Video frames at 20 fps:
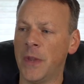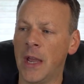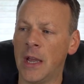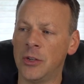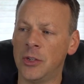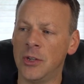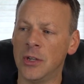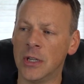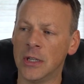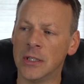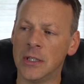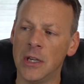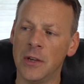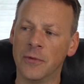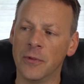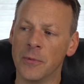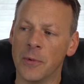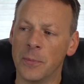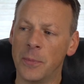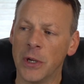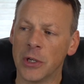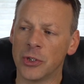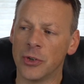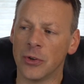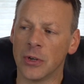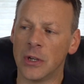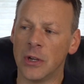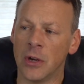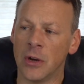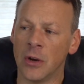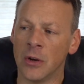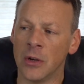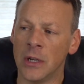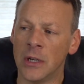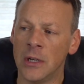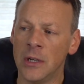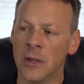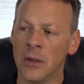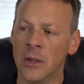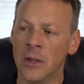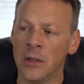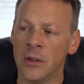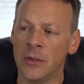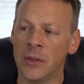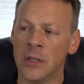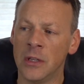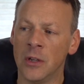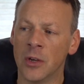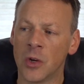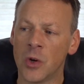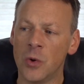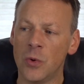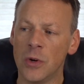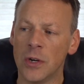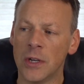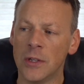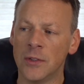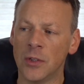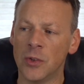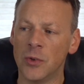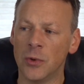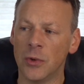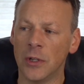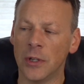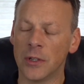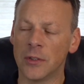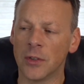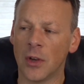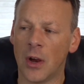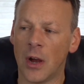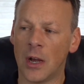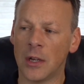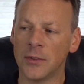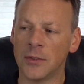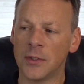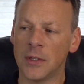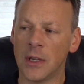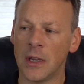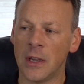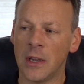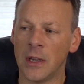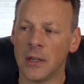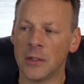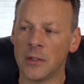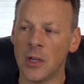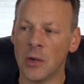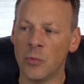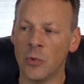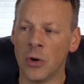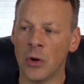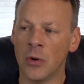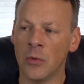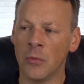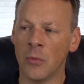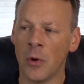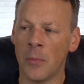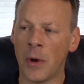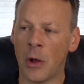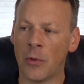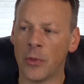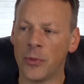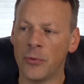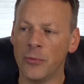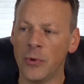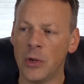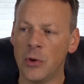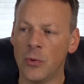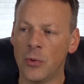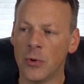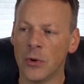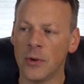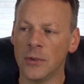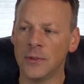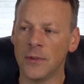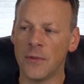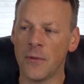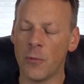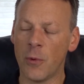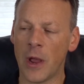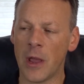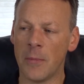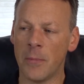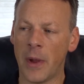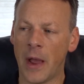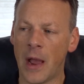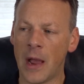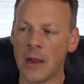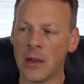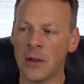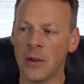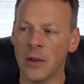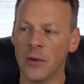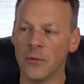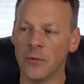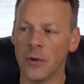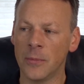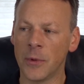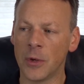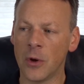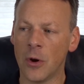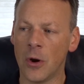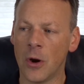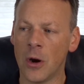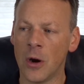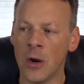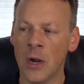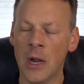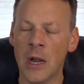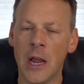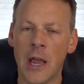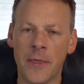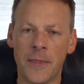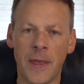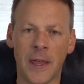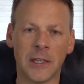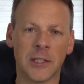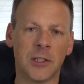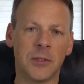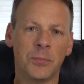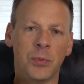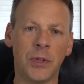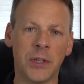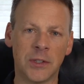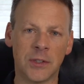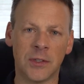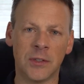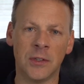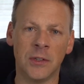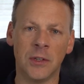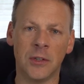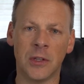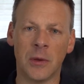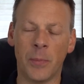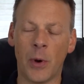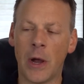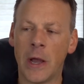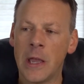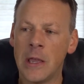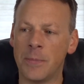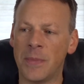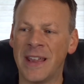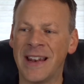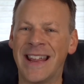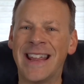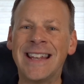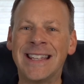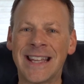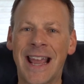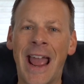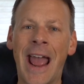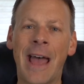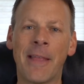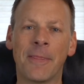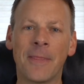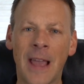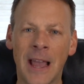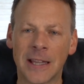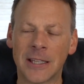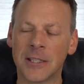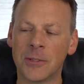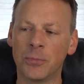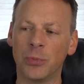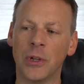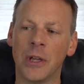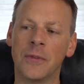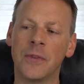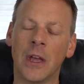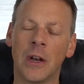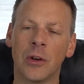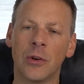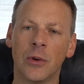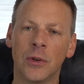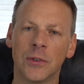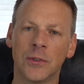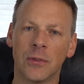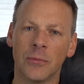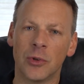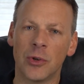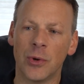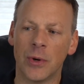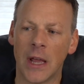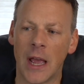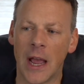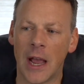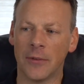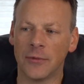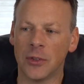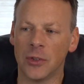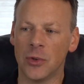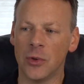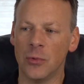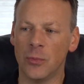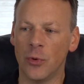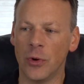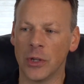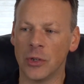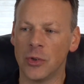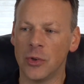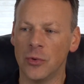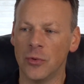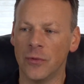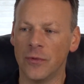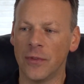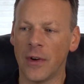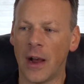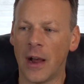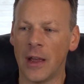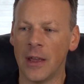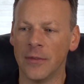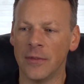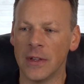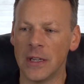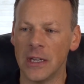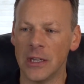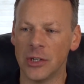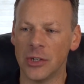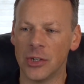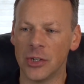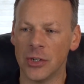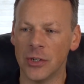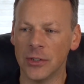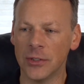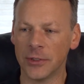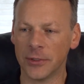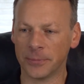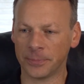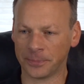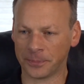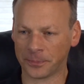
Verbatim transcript: as you can see from the picture here, it, it the Accord is a dual exhaust, and somewhere about three quarters of the way back from the car, it then splits the pipe, and it's at that split that it goes from two and a half to two point two five inches.